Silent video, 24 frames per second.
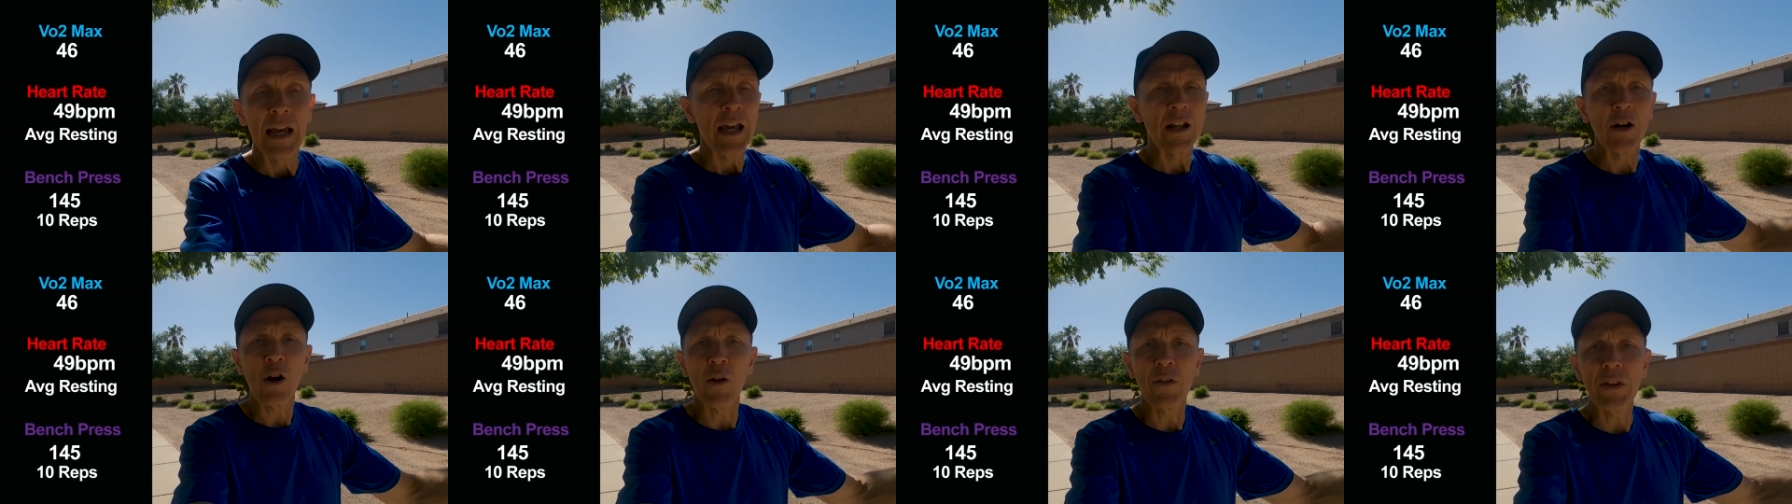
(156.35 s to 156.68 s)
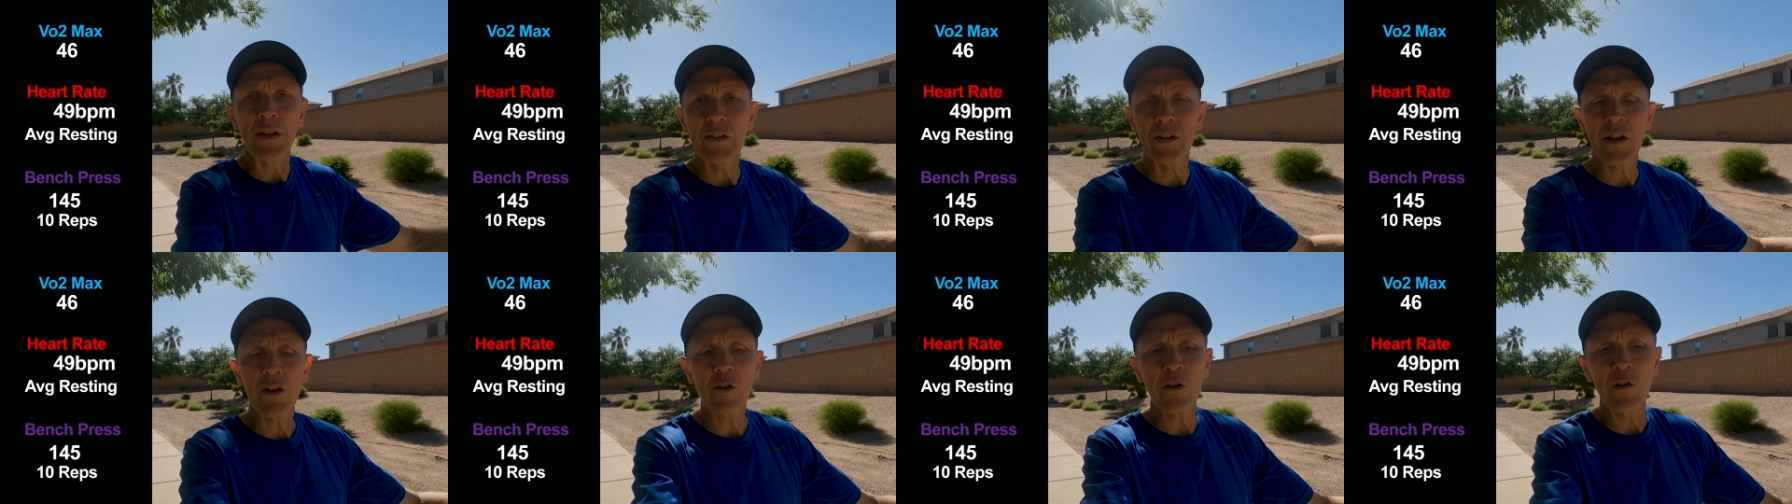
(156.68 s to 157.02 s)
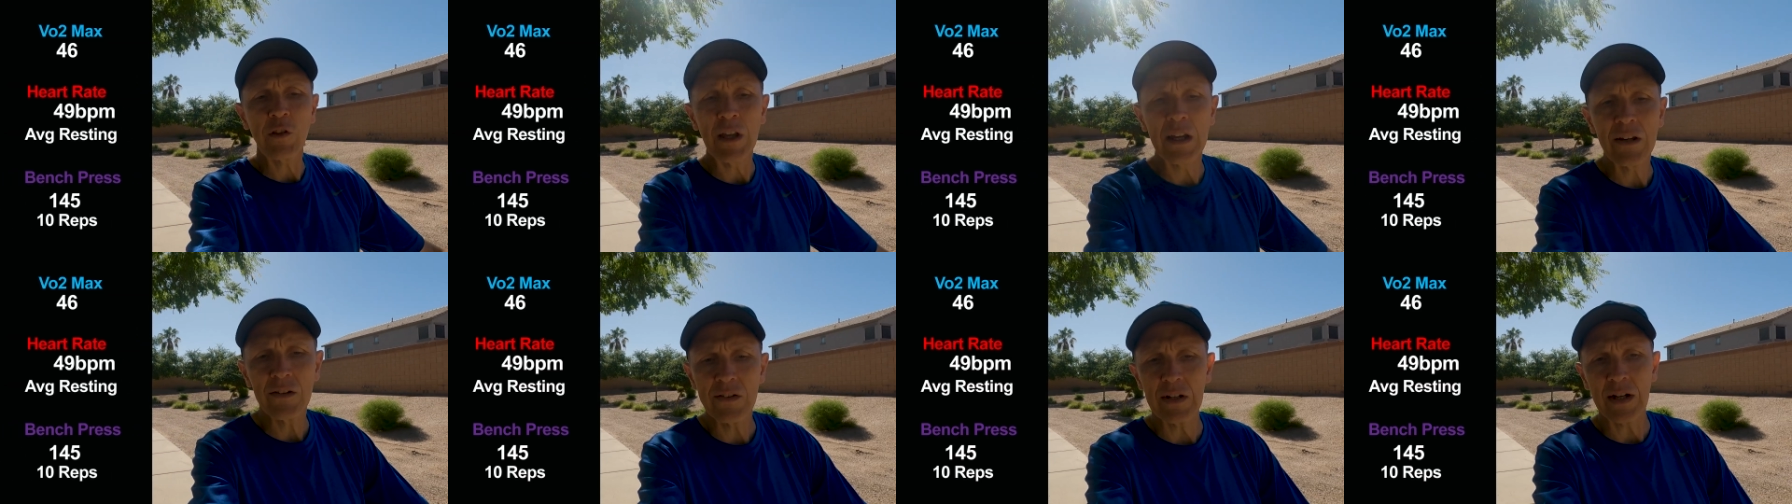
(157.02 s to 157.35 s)
and all these
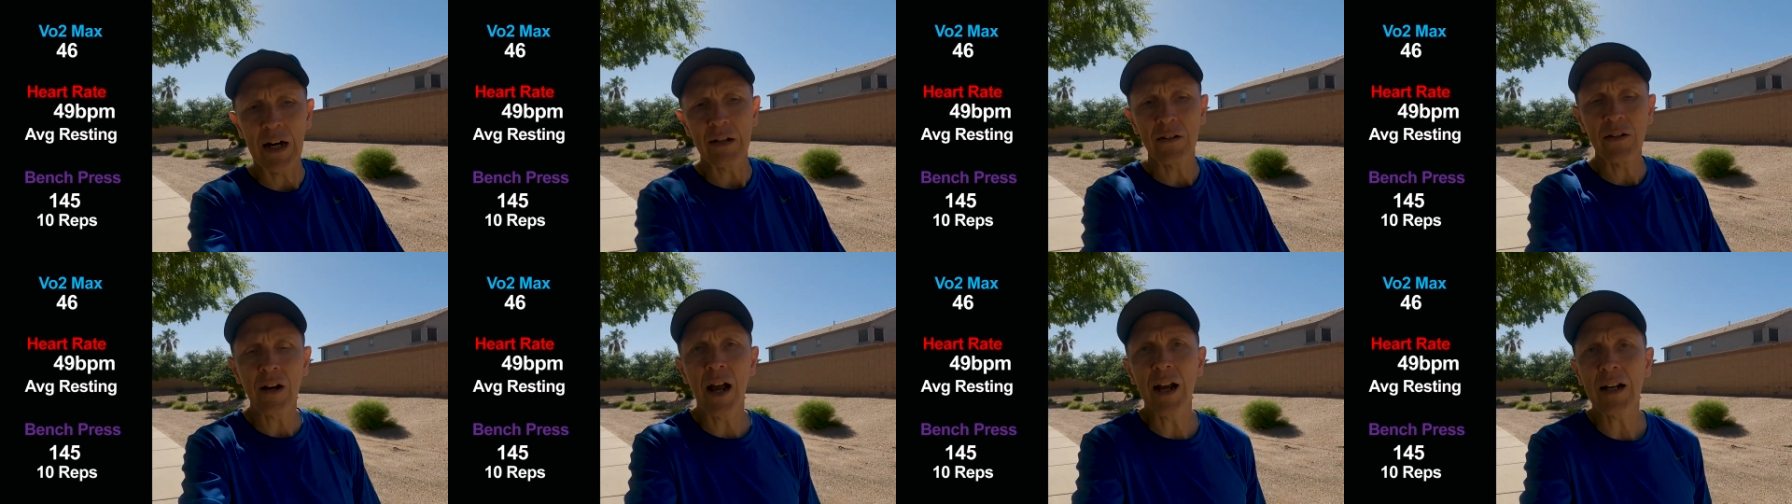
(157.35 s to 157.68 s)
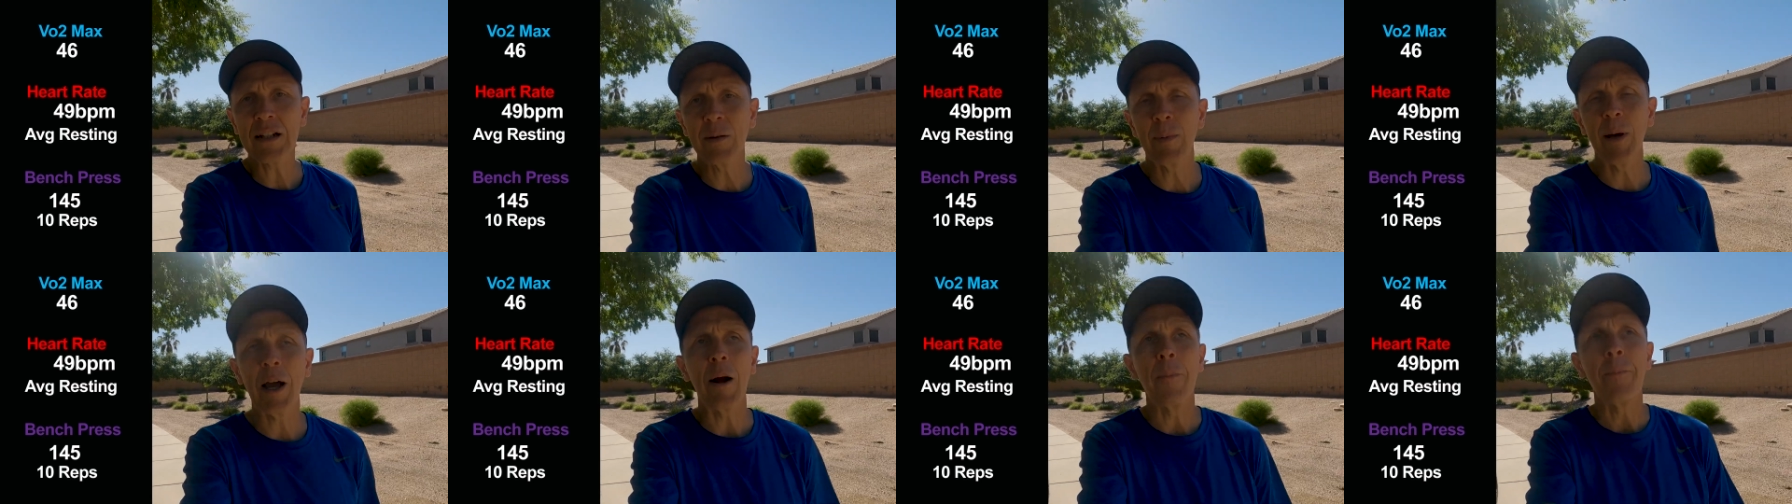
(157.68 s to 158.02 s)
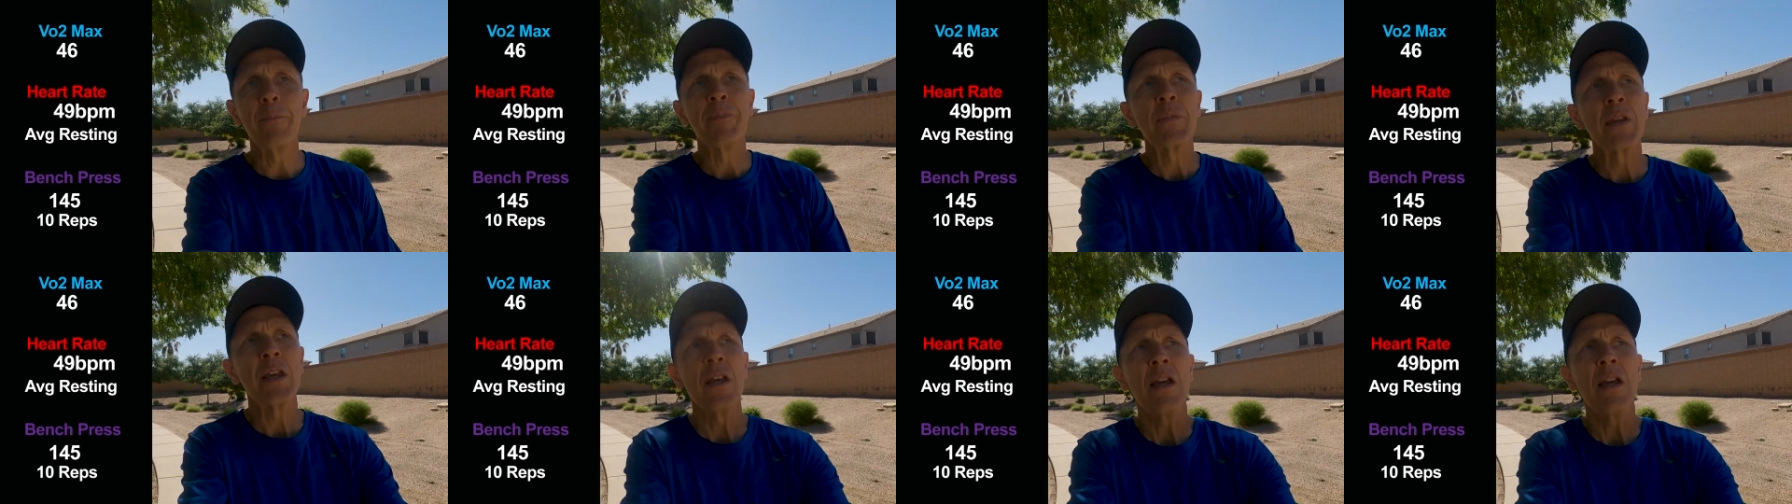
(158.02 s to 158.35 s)
other things that I talked about.